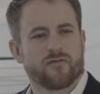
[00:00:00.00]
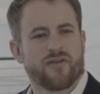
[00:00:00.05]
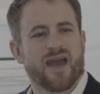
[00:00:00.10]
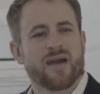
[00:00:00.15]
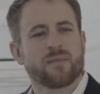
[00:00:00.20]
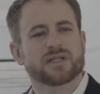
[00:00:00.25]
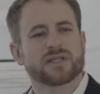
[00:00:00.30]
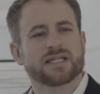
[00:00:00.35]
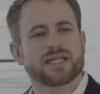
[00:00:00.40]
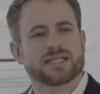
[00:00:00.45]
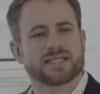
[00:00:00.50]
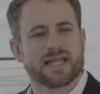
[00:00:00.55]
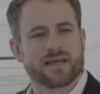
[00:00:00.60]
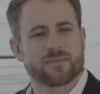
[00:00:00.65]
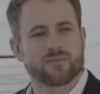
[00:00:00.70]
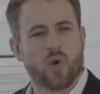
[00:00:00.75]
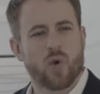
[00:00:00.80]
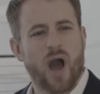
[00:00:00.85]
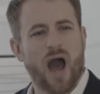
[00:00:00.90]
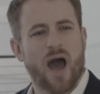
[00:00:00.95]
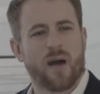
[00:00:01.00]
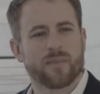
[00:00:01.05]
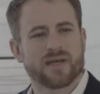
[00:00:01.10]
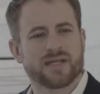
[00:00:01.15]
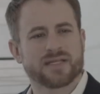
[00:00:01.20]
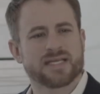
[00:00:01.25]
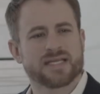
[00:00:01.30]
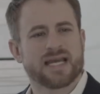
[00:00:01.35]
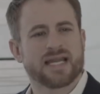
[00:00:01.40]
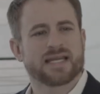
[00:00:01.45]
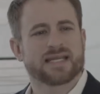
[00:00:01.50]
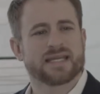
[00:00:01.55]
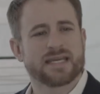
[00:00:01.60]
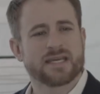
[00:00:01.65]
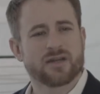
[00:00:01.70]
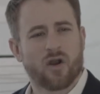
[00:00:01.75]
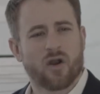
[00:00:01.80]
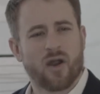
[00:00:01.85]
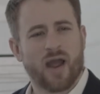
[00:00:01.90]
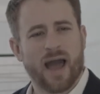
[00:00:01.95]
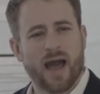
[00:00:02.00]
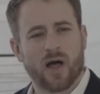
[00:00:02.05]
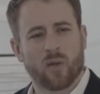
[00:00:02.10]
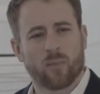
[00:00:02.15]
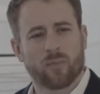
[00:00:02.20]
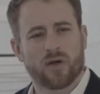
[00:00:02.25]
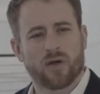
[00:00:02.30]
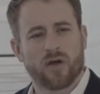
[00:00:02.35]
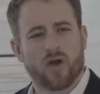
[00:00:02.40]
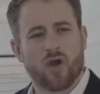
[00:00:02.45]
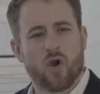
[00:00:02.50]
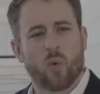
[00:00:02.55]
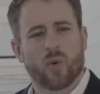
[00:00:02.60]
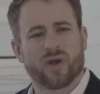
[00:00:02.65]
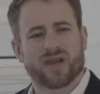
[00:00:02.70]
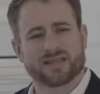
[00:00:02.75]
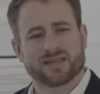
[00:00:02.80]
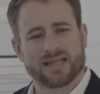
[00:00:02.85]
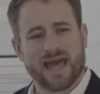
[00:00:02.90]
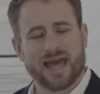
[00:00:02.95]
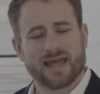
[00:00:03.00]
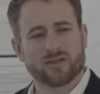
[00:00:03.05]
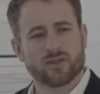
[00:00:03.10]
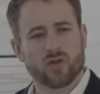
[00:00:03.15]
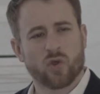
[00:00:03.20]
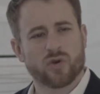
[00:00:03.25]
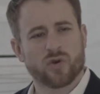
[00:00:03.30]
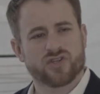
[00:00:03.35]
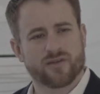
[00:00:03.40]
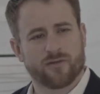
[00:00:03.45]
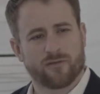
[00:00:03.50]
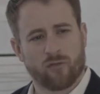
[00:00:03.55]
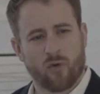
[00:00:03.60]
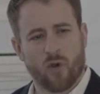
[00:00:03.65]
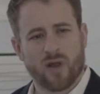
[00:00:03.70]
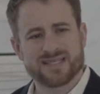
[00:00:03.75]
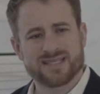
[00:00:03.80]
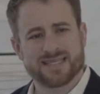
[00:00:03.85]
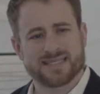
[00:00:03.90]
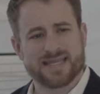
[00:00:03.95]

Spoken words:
Families like Muhammad's need our help. When a landlord defrauds a